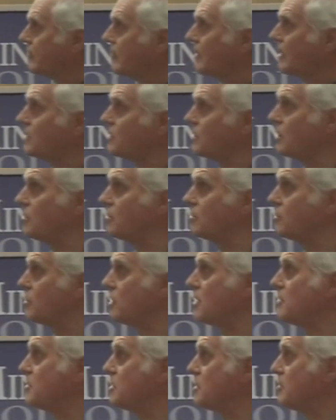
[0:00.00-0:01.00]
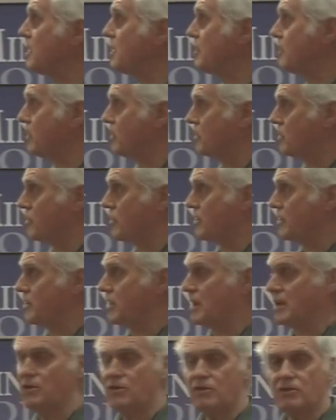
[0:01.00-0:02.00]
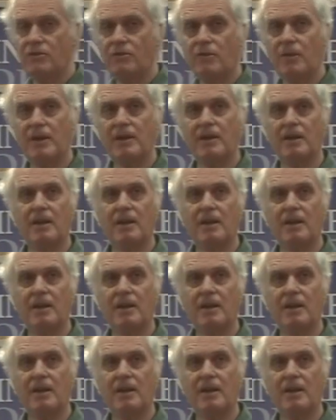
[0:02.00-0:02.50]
So dreams are metaphorical translations of waking